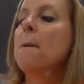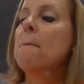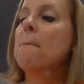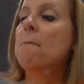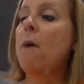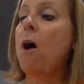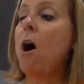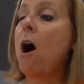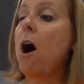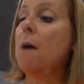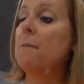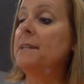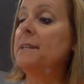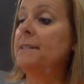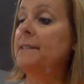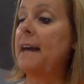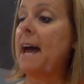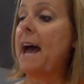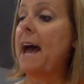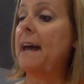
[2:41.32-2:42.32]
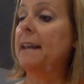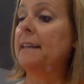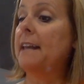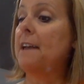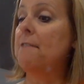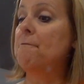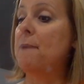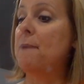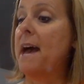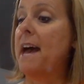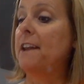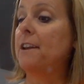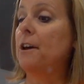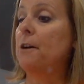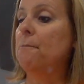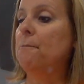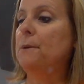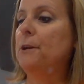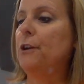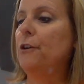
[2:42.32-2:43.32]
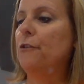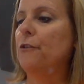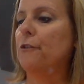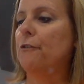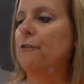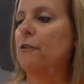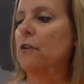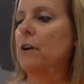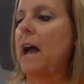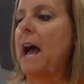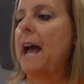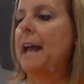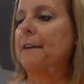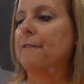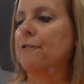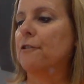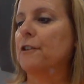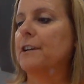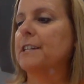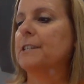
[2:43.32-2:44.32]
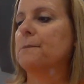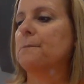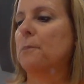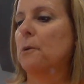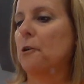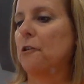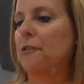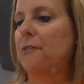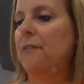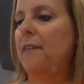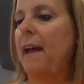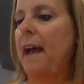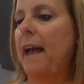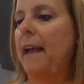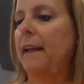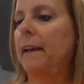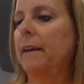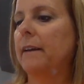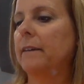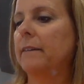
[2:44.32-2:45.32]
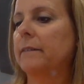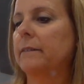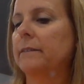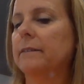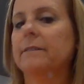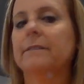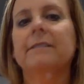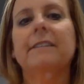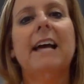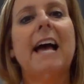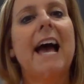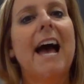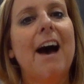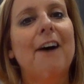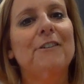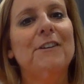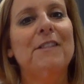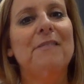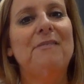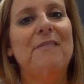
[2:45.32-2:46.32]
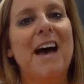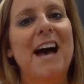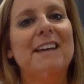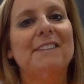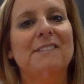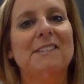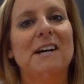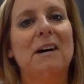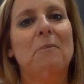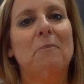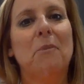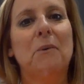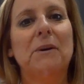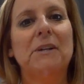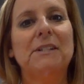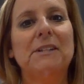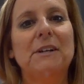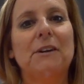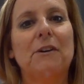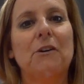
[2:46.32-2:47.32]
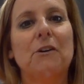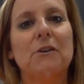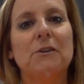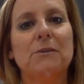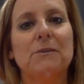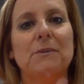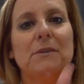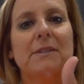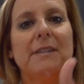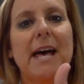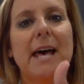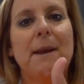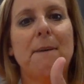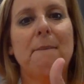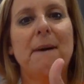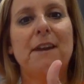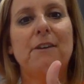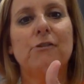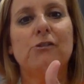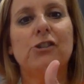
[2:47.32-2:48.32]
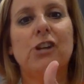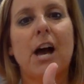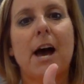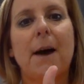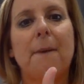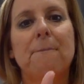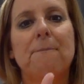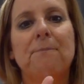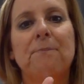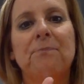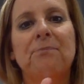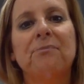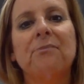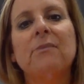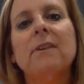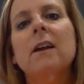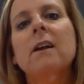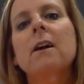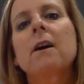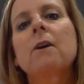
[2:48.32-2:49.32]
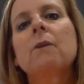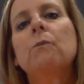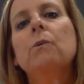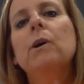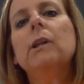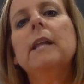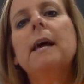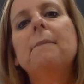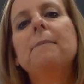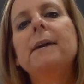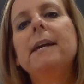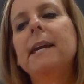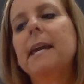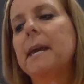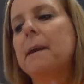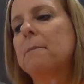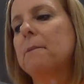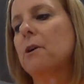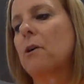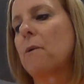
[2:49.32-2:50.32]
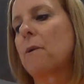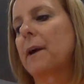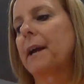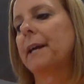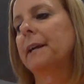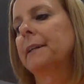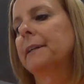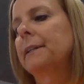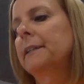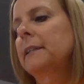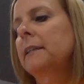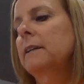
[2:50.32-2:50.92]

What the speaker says: Mom and Dad gave Ben a beautiful kite for his birthday. How did that sound, boys and girls? Was that a better job? Well, let me keep going.